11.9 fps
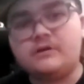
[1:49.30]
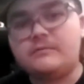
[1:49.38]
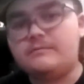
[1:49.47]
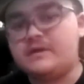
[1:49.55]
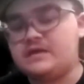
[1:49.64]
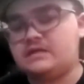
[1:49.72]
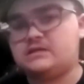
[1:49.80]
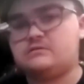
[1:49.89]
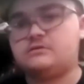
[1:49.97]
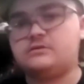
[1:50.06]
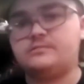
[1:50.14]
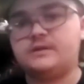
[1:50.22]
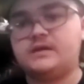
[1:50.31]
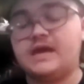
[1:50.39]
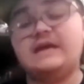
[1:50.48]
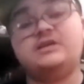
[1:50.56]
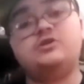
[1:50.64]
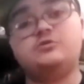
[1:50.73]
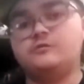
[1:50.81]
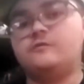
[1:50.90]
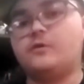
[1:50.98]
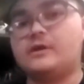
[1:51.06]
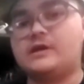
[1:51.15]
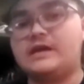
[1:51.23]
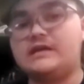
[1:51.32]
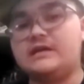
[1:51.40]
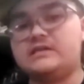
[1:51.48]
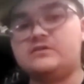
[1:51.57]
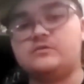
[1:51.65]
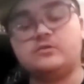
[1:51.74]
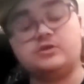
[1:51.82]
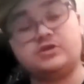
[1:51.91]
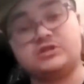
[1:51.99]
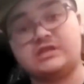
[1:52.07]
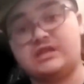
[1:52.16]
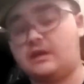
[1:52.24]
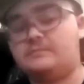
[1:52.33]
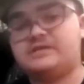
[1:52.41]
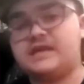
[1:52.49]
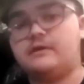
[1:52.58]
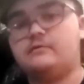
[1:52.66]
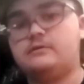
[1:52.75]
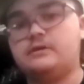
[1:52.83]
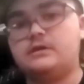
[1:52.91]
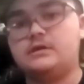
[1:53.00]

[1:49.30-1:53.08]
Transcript: what it means to be a true 4K disc or just an upscale.